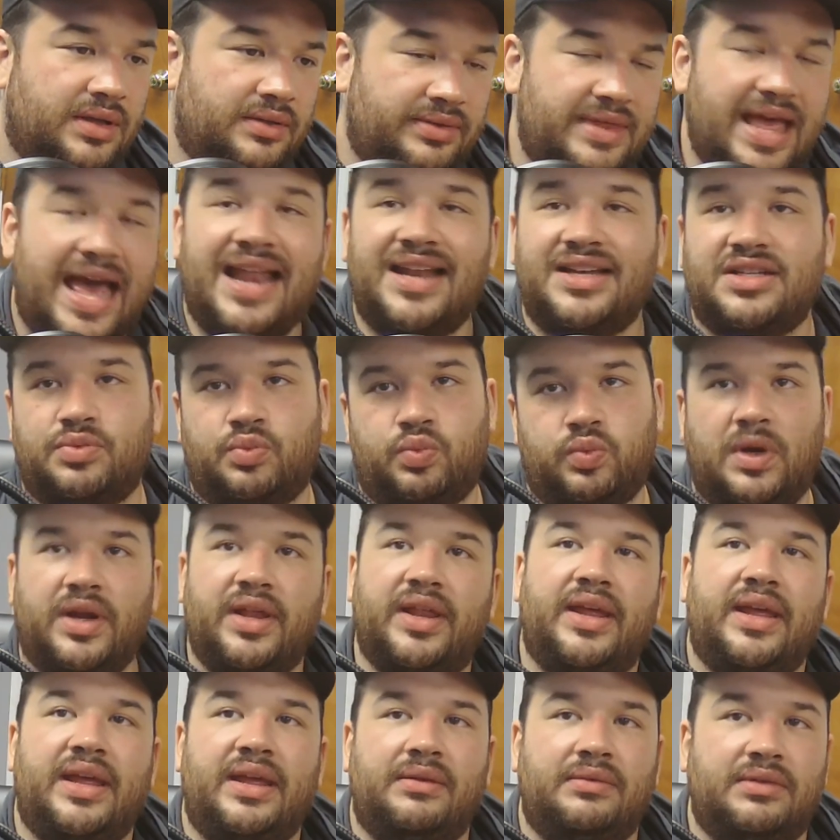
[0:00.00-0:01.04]
That is
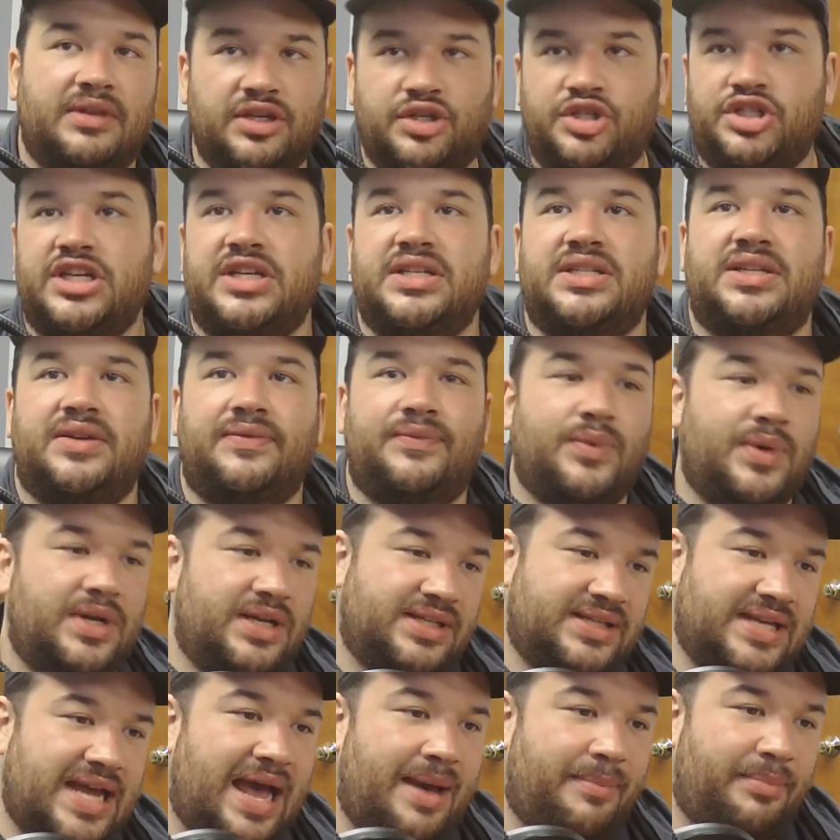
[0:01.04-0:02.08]
really the gist of what
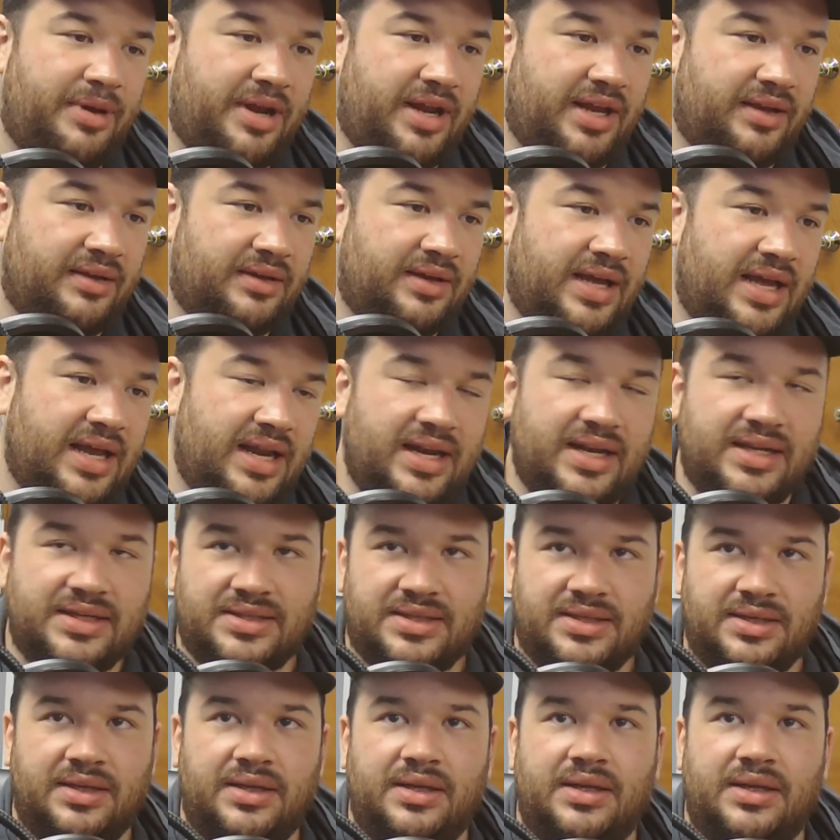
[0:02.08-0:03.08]
is happening. It is.